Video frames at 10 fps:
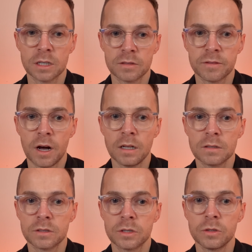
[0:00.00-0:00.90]

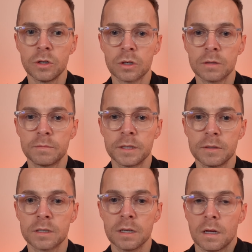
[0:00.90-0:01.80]
file to your
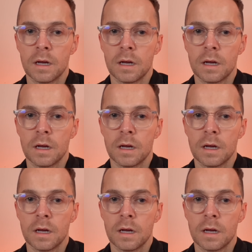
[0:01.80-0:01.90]
computer.